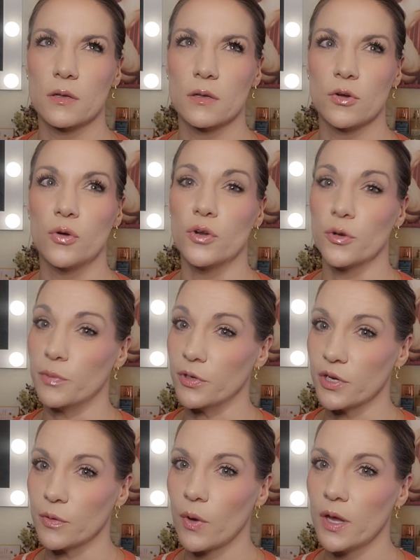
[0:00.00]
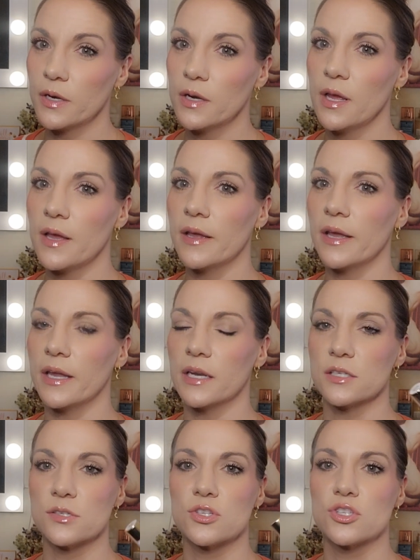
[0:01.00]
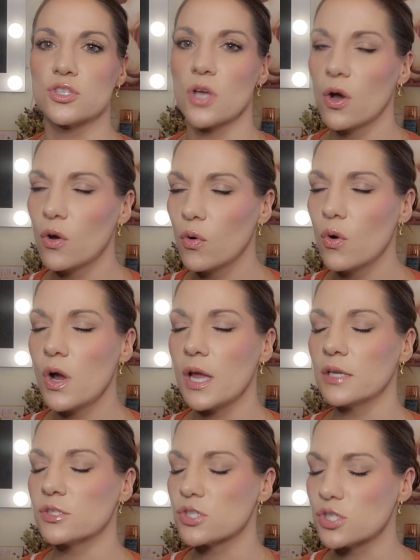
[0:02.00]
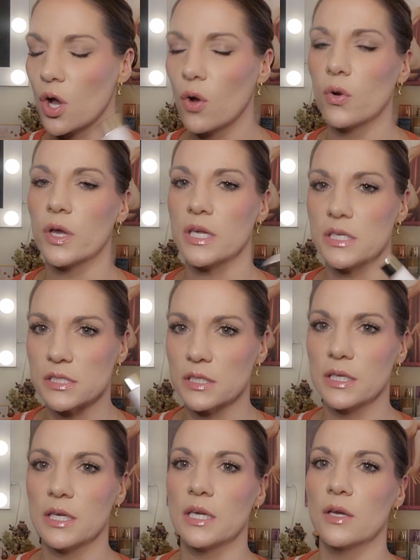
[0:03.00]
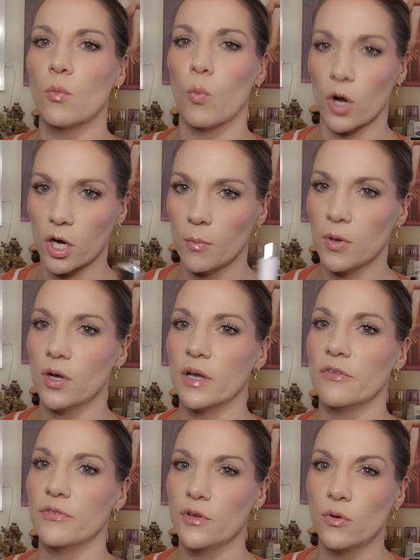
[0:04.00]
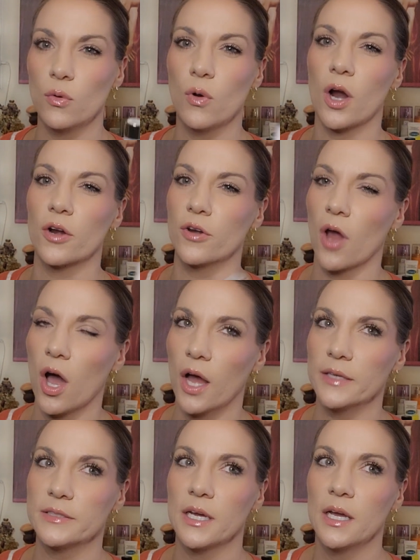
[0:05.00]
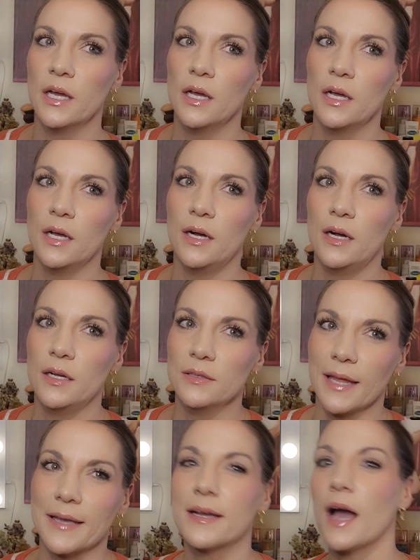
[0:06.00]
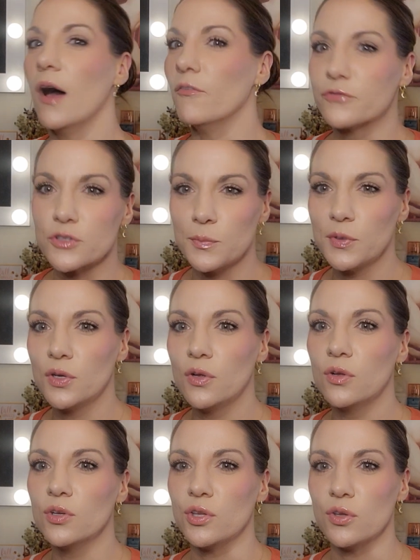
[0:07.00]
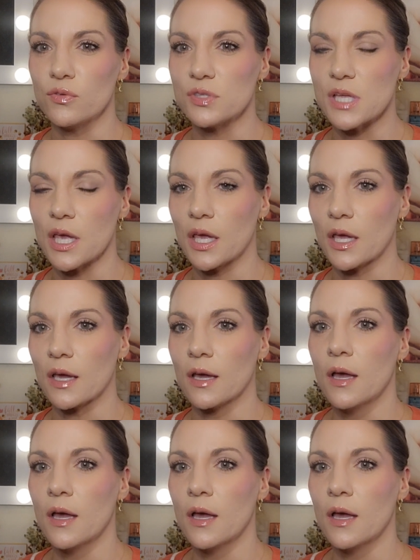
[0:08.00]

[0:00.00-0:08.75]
Huda Beauty one. It is so easily workable. If you are not like comfortable using